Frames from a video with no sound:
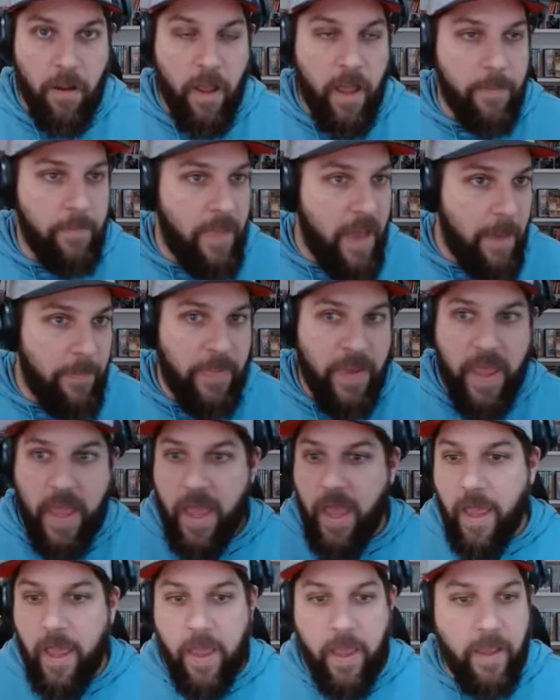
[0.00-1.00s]

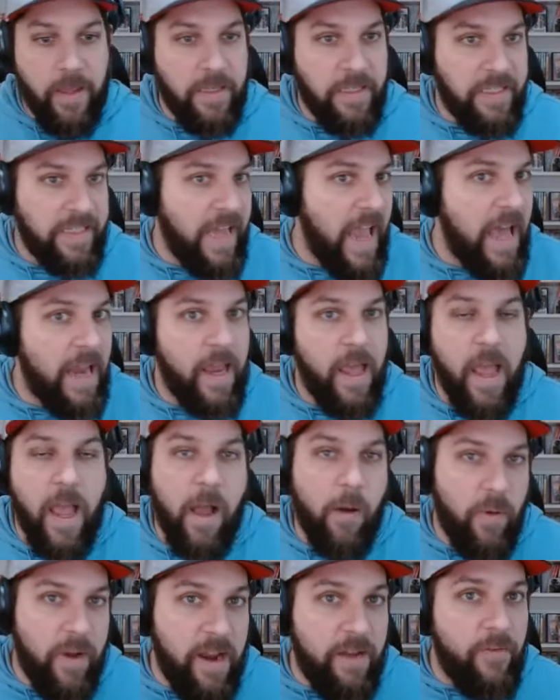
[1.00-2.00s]
Mbappe, Salah,
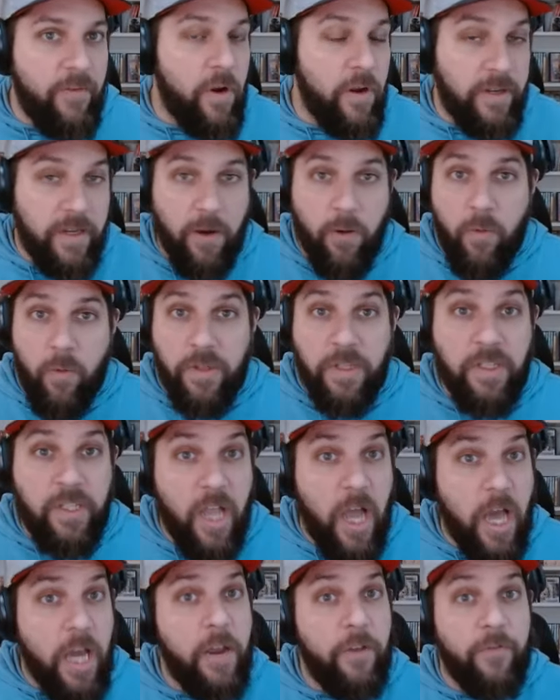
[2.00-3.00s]
whatever. There were a
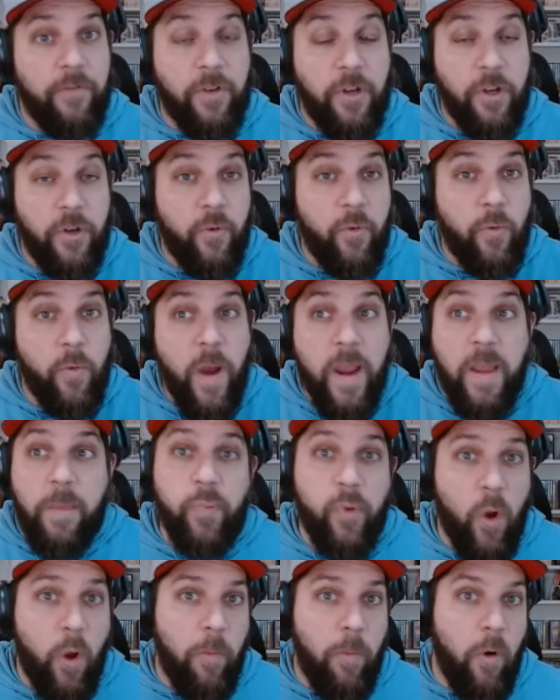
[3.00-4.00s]
ton of great
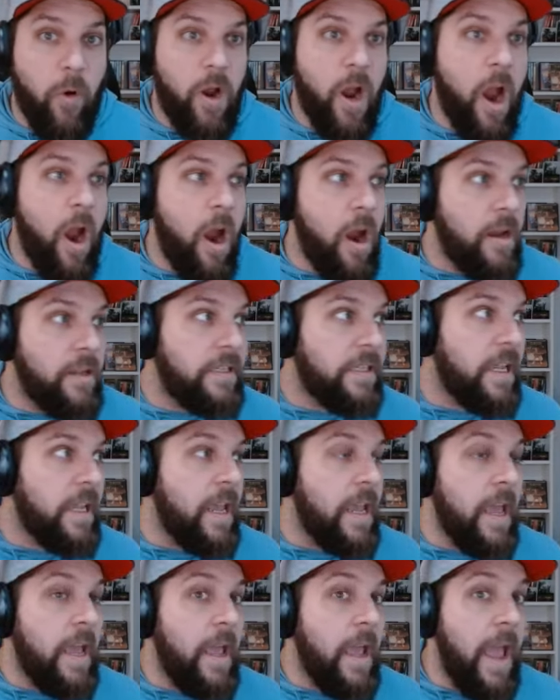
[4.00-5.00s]
promo cards
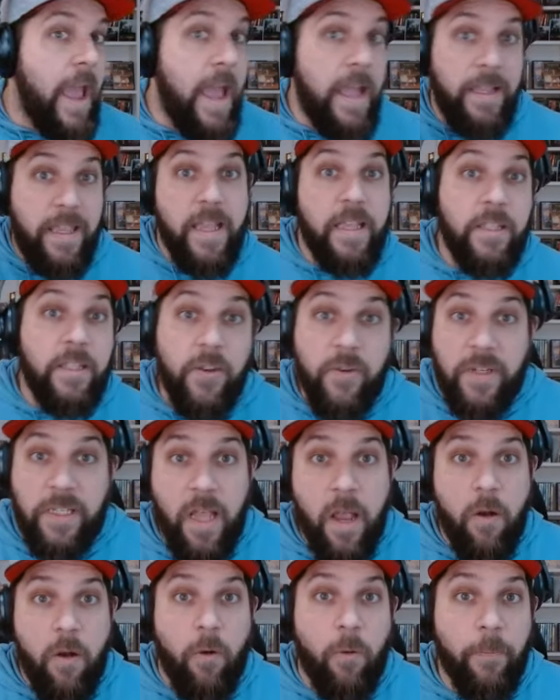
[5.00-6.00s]
and the answer is
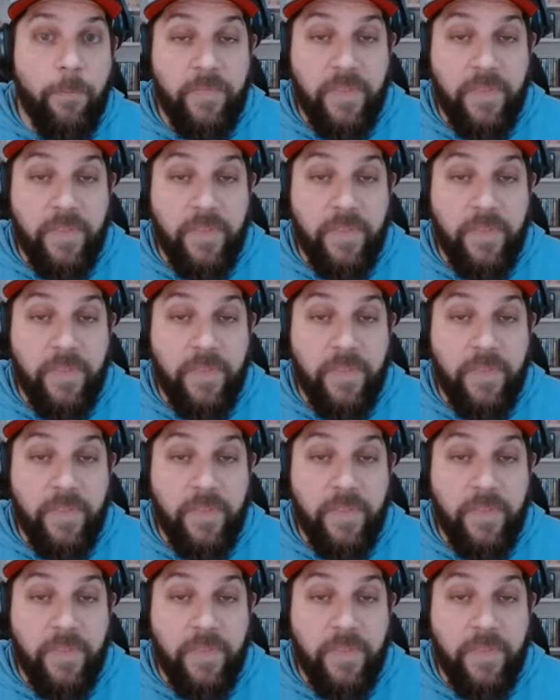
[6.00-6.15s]
no.